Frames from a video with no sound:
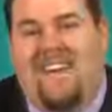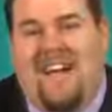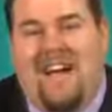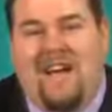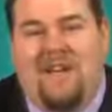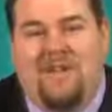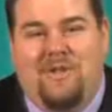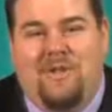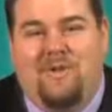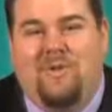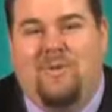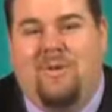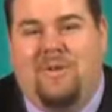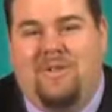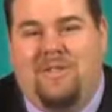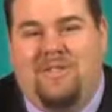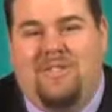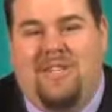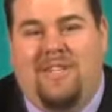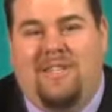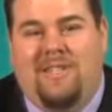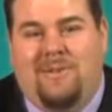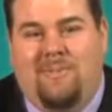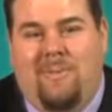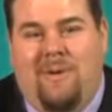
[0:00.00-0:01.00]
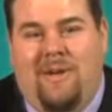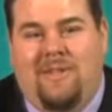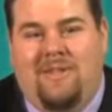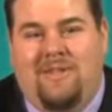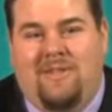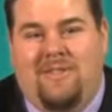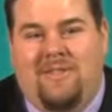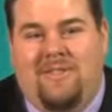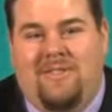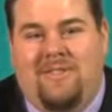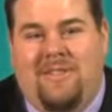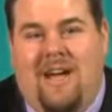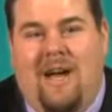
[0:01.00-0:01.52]
As your real estate
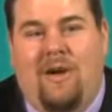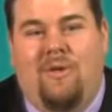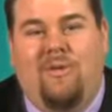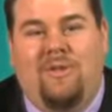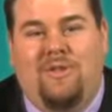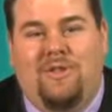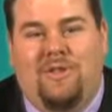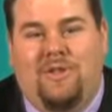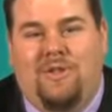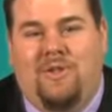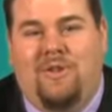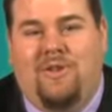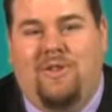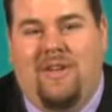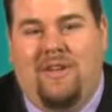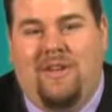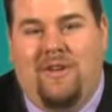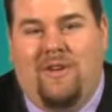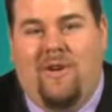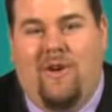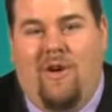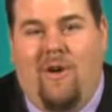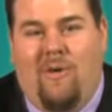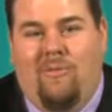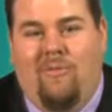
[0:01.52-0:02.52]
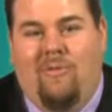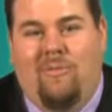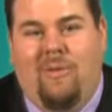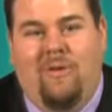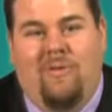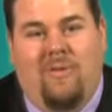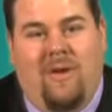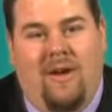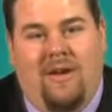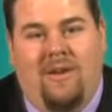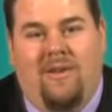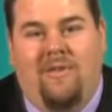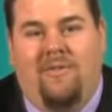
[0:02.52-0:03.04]
specialist, I will ensure that your home will be
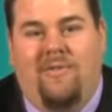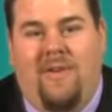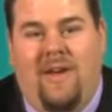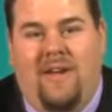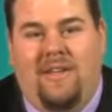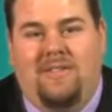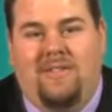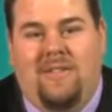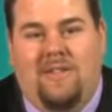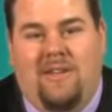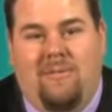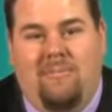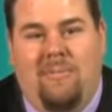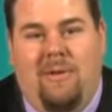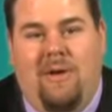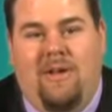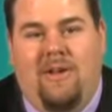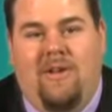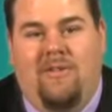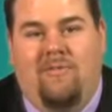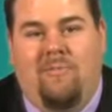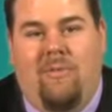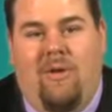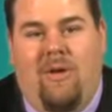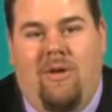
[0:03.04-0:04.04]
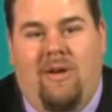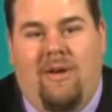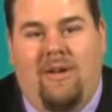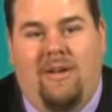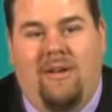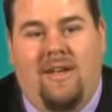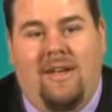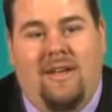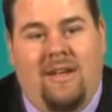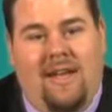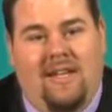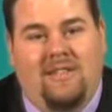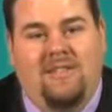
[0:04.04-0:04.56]
ready to face the competitive
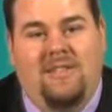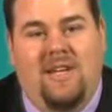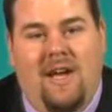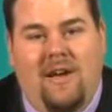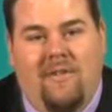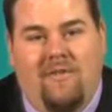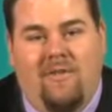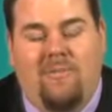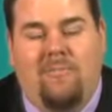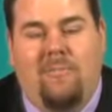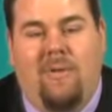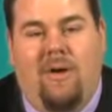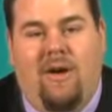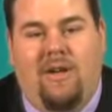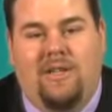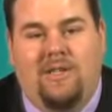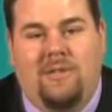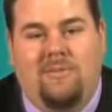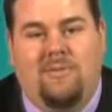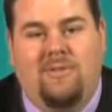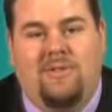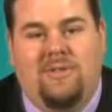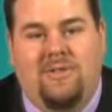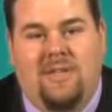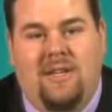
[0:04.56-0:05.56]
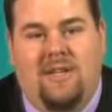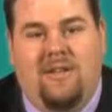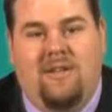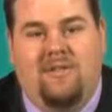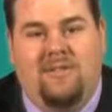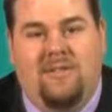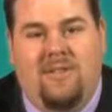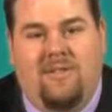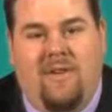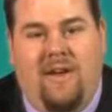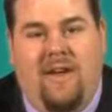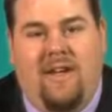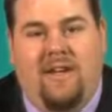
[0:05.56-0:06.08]
market and has every possible
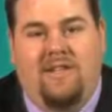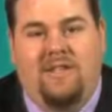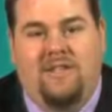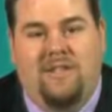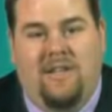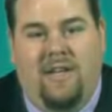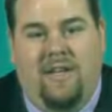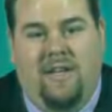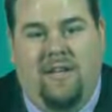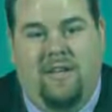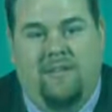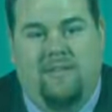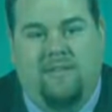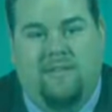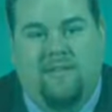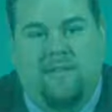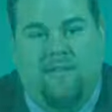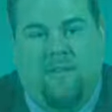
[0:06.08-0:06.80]
sales advantage needed.